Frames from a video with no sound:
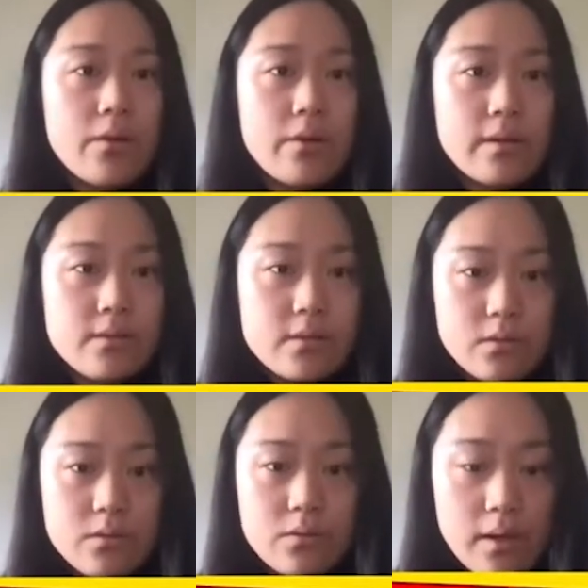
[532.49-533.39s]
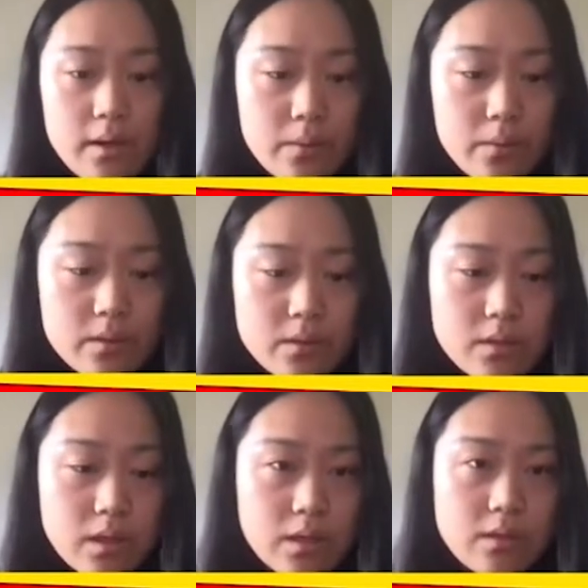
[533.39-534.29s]
All right, so I
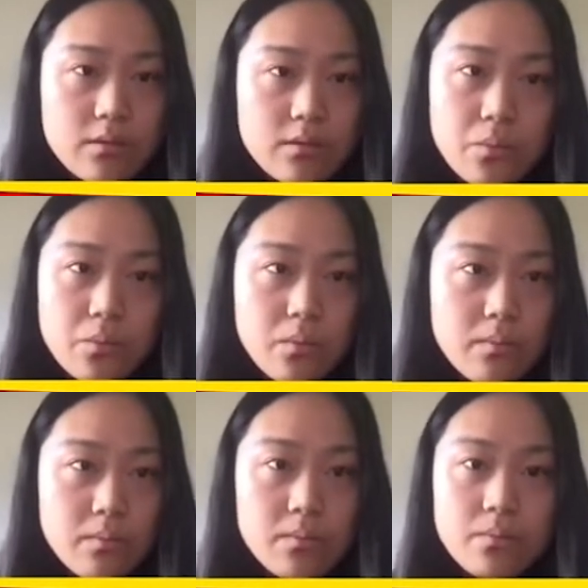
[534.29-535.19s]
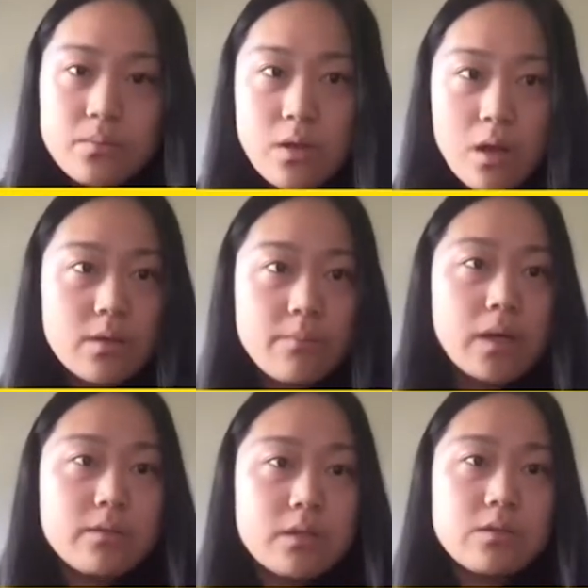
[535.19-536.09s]
want to talk
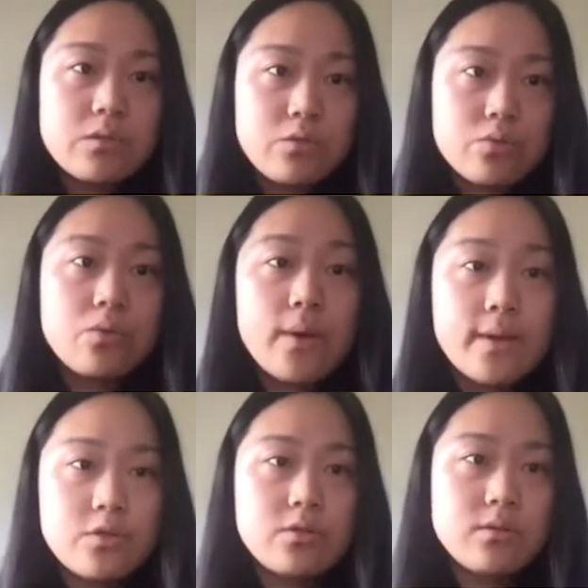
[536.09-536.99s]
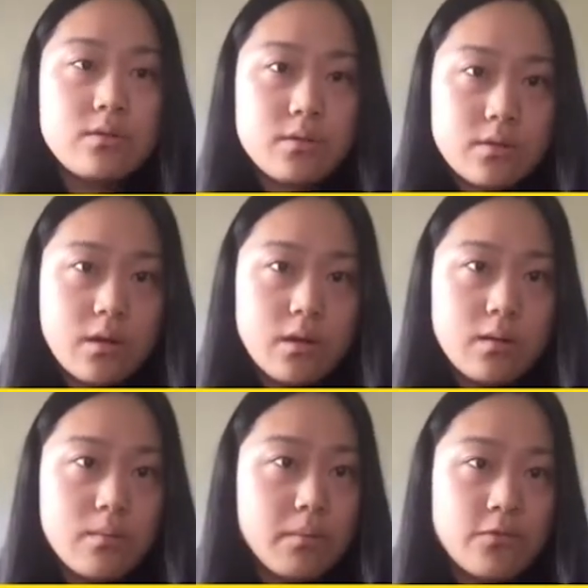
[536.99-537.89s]
about these two questions
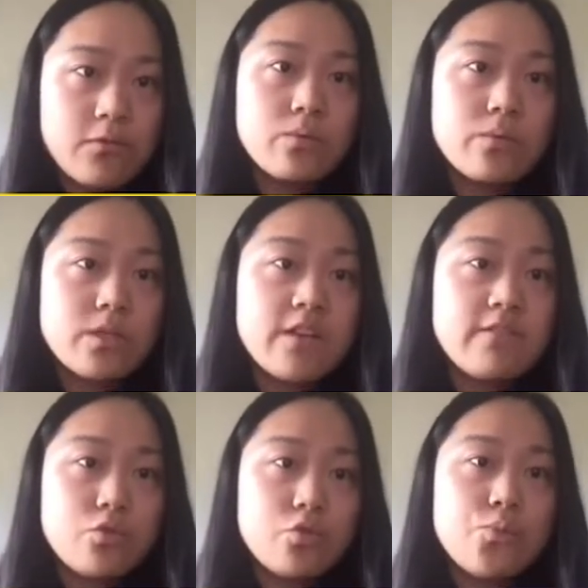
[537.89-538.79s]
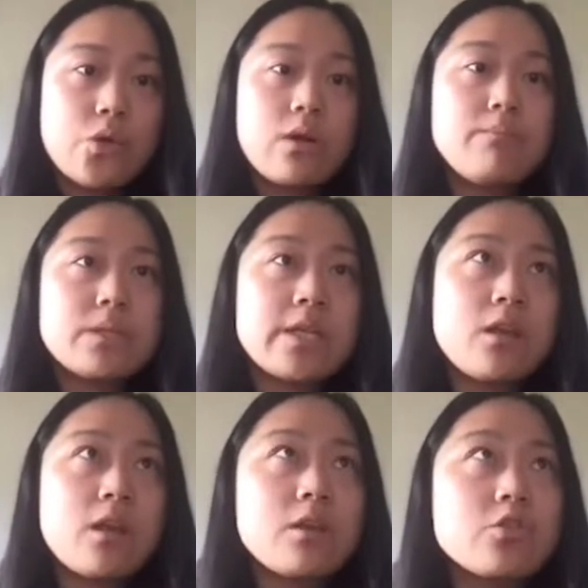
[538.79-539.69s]
before we dive into more
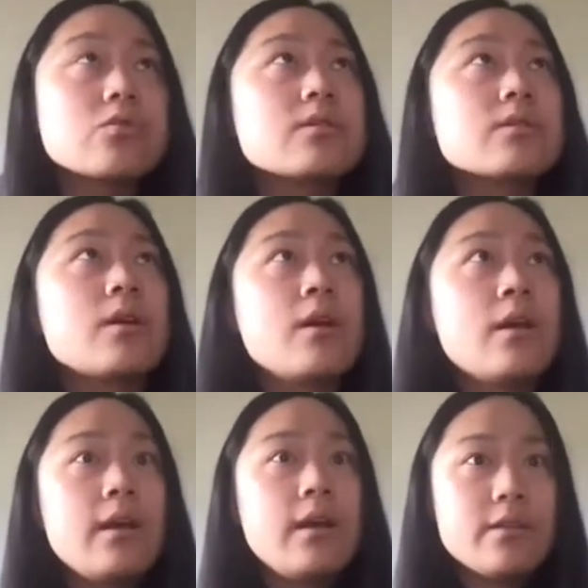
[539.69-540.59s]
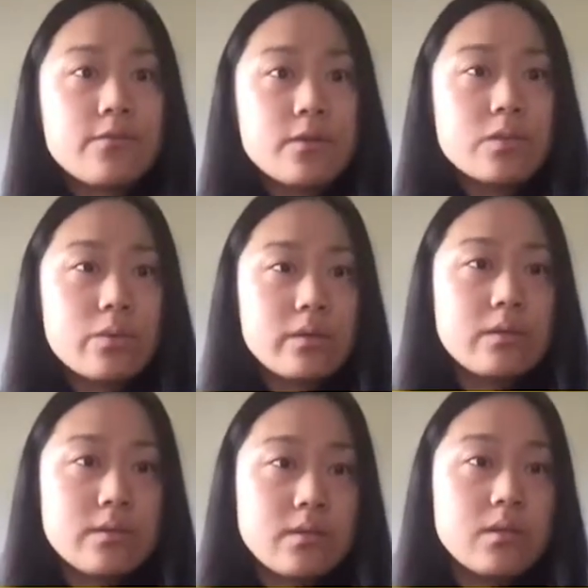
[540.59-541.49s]
complicated issues. And the first
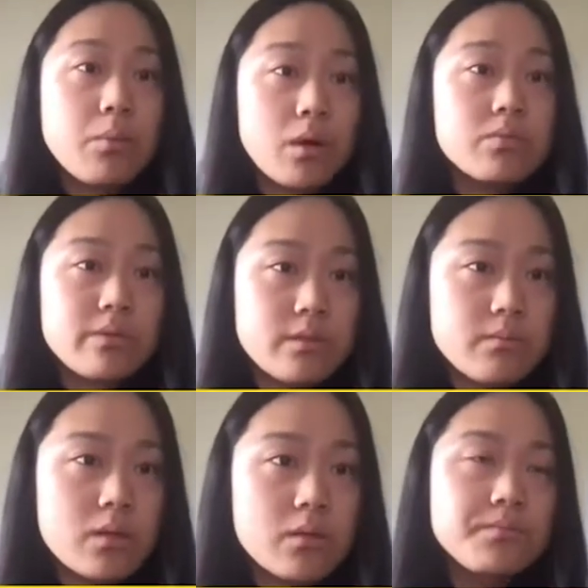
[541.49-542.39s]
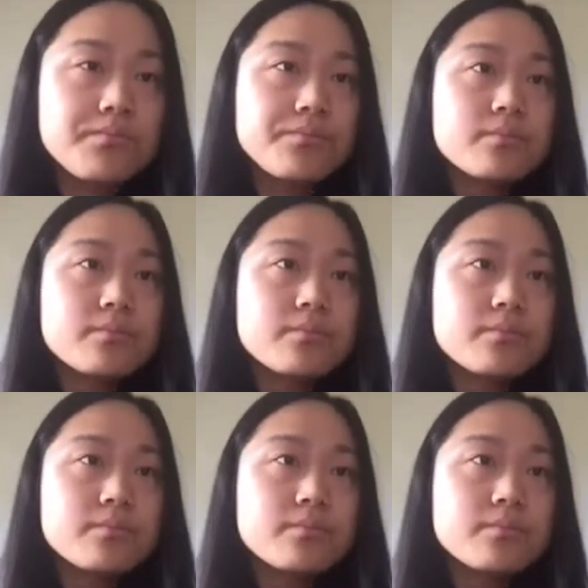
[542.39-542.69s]
one is the probabilistic model.